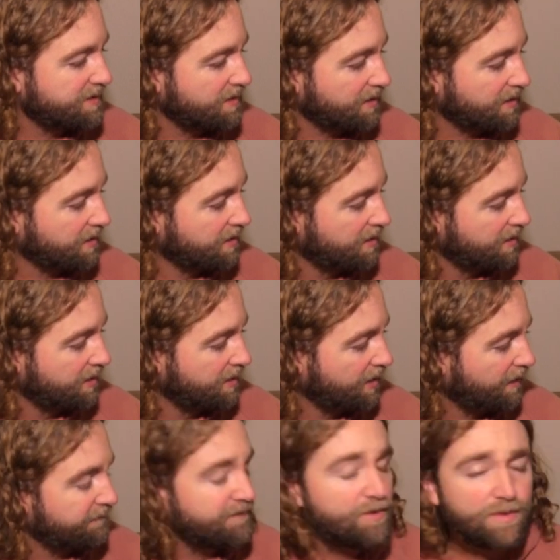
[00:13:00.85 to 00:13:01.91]
here,
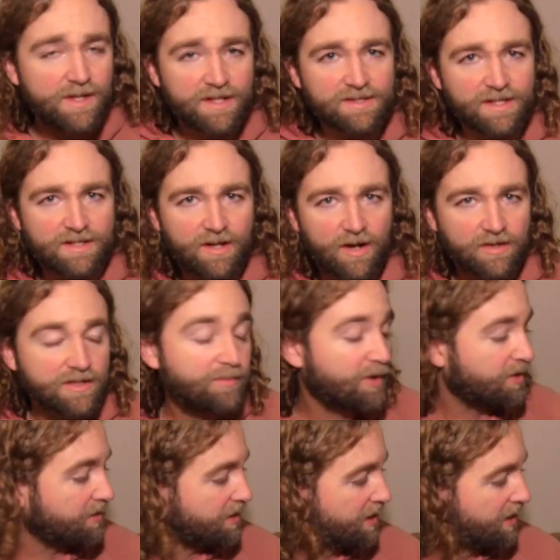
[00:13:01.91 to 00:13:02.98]
a few things I talked
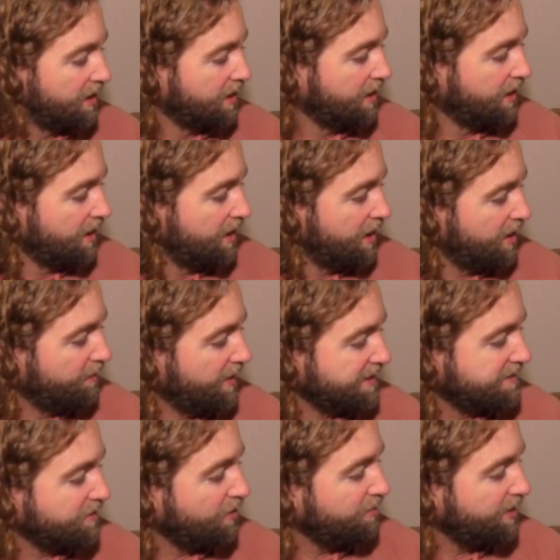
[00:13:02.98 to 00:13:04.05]
about, my
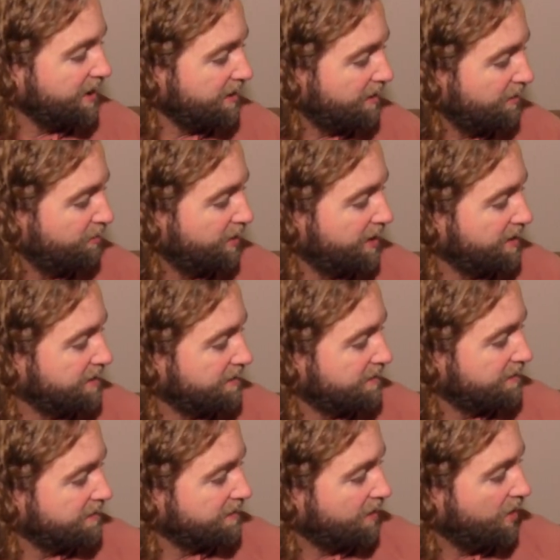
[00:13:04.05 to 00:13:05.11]
sole plate
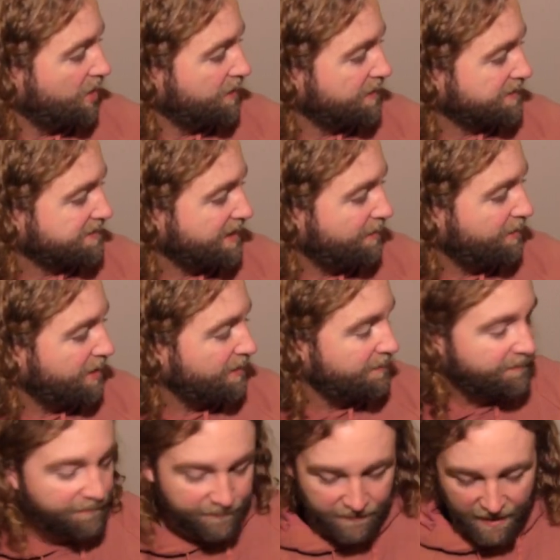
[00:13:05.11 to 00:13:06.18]
complaints on the
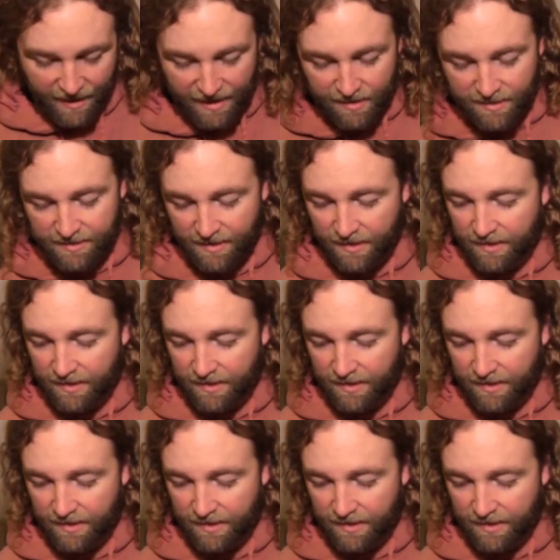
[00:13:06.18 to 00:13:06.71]
Seba and